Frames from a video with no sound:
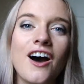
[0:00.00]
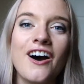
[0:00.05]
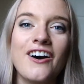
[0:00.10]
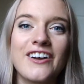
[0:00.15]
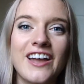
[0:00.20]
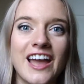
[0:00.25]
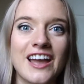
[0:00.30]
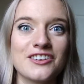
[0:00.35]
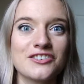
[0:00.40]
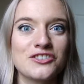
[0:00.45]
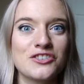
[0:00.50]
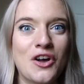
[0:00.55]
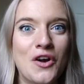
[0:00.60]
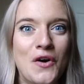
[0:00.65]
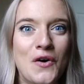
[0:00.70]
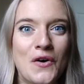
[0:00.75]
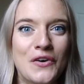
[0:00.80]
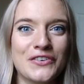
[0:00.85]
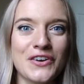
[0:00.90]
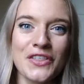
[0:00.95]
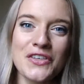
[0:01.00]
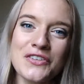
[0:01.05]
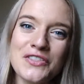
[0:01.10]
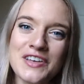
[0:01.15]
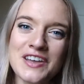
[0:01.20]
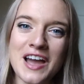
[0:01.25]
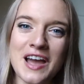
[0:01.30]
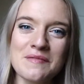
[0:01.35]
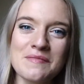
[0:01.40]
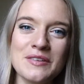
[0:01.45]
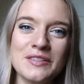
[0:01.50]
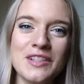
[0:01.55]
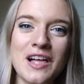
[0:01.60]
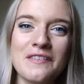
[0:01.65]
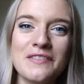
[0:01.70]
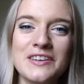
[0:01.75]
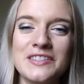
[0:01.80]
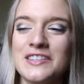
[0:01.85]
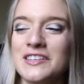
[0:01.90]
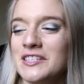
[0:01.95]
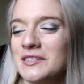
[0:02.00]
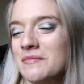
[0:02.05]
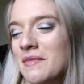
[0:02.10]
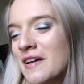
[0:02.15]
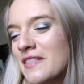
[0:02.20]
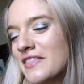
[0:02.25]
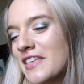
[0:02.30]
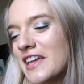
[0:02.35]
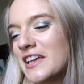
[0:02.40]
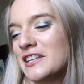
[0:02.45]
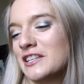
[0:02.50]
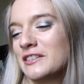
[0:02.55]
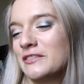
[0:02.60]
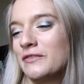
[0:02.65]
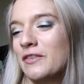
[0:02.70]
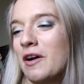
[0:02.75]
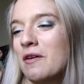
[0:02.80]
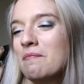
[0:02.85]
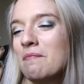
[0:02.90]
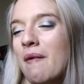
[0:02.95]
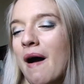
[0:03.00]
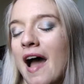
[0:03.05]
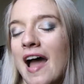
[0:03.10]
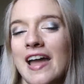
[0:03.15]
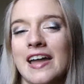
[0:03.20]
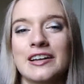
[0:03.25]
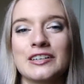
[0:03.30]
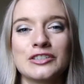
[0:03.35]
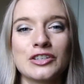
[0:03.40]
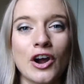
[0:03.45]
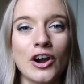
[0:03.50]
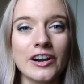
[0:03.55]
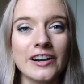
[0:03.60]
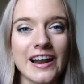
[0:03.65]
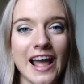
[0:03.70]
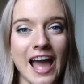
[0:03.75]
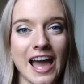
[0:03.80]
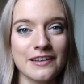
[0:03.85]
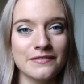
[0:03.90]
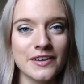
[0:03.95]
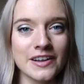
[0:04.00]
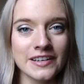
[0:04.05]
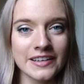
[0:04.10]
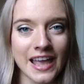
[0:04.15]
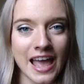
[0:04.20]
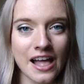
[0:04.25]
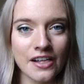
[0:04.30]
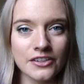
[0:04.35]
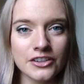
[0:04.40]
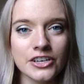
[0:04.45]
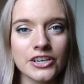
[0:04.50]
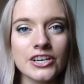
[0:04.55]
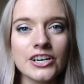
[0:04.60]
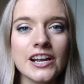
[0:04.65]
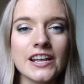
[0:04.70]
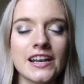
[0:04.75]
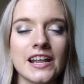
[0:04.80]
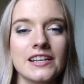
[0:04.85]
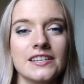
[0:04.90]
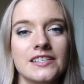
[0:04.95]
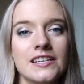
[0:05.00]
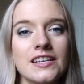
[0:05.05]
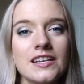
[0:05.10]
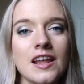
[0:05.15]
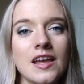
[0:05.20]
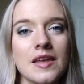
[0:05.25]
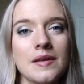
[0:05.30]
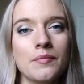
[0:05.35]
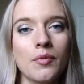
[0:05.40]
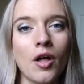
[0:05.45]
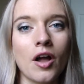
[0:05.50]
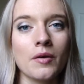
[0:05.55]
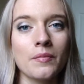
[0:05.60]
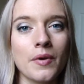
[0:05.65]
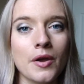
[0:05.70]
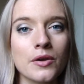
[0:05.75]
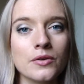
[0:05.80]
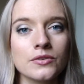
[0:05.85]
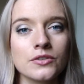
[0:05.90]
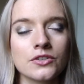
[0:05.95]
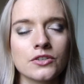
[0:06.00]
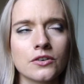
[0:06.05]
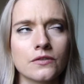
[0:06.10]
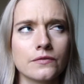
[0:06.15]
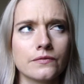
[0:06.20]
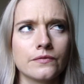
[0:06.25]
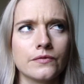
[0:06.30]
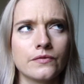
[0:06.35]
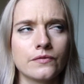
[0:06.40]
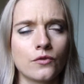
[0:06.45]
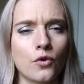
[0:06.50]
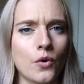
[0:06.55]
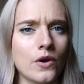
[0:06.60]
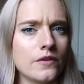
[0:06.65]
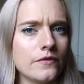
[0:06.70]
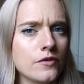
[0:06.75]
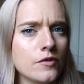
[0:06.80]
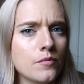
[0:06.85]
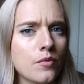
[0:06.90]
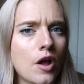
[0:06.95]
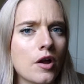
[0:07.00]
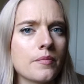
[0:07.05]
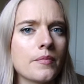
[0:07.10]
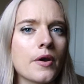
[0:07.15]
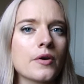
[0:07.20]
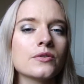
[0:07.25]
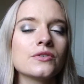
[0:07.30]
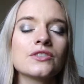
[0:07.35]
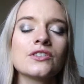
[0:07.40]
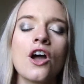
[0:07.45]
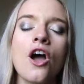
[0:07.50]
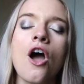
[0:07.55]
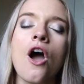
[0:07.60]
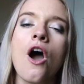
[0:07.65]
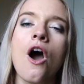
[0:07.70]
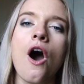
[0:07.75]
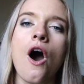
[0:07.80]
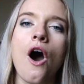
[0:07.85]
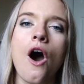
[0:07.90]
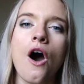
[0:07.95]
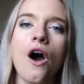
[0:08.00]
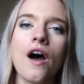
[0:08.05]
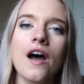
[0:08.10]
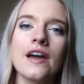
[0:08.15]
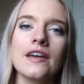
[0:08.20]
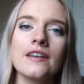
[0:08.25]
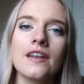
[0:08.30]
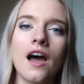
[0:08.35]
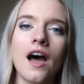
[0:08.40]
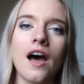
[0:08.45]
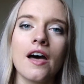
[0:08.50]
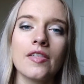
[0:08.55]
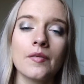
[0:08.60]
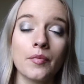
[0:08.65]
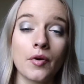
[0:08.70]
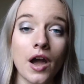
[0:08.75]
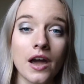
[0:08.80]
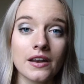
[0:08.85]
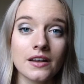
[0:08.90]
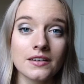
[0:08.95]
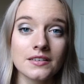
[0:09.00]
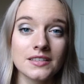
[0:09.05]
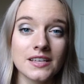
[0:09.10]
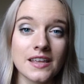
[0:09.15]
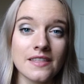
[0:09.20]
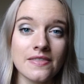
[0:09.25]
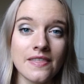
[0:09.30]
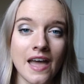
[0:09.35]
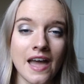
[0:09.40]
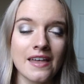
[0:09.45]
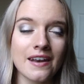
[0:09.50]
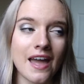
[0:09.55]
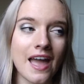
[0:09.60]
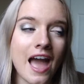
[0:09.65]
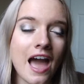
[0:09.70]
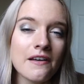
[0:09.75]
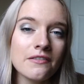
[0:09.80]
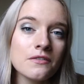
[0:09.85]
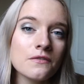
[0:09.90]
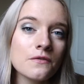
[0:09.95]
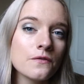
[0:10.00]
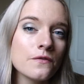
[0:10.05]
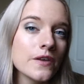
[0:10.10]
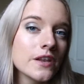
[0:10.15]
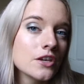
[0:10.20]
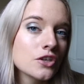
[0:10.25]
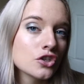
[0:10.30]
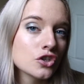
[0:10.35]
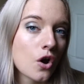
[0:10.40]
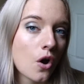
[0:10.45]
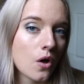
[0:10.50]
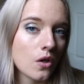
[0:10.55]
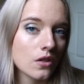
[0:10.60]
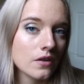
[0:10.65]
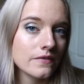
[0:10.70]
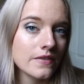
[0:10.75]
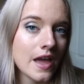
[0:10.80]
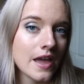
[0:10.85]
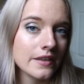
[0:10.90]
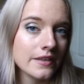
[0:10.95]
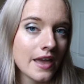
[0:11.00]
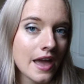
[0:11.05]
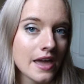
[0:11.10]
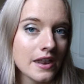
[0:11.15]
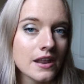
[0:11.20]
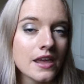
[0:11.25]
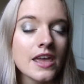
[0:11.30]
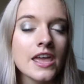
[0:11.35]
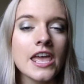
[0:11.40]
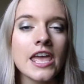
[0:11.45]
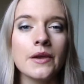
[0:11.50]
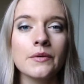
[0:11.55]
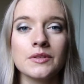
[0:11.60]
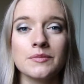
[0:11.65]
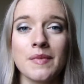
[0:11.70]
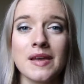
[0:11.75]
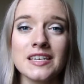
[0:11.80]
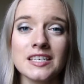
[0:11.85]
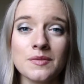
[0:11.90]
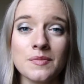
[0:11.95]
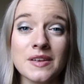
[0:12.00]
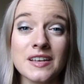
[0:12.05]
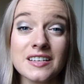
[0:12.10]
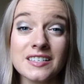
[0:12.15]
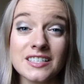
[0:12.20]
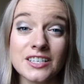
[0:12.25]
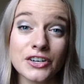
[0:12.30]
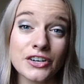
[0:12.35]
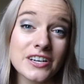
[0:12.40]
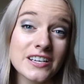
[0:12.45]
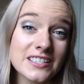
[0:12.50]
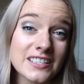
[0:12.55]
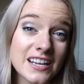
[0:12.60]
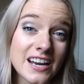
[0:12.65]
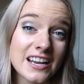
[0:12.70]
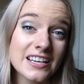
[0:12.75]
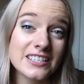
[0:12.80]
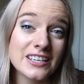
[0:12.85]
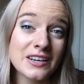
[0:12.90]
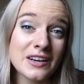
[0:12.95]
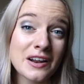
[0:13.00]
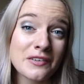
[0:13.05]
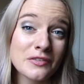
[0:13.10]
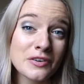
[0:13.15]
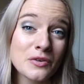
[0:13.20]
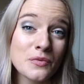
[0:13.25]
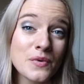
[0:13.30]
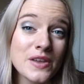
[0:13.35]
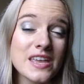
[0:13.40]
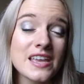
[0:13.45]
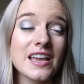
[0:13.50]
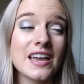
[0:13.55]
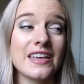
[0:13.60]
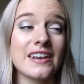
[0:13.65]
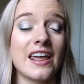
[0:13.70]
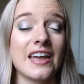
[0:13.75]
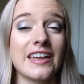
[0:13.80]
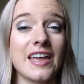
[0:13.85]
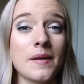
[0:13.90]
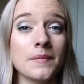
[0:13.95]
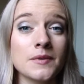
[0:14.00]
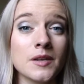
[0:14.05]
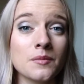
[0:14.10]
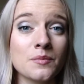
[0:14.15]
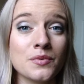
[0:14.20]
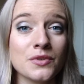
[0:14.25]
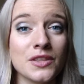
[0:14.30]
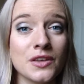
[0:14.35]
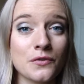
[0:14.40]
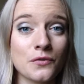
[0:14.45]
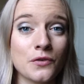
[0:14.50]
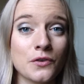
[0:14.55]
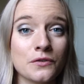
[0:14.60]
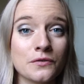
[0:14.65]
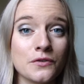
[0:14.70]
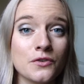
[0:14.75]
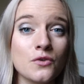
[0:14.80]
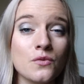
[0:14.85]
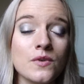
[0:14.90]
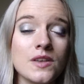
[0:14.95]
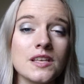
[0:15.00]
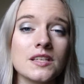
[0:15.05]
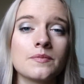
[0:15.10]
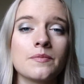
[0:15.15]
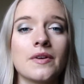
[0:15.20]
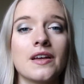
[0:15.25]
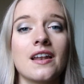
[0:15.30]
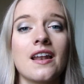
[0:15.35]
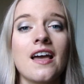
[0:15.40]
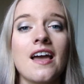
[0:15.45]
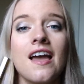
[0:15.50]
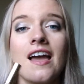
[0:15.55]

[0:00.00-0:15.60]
Okay, so another thing I've been loving this month is from my Tarte Advent Calendar, and I did a blog post, or quite a few blog posts, on the products in that. I haven't finished all of that yet. It was meant to be a series that I did every week, and I kept up with it for a few weeks, but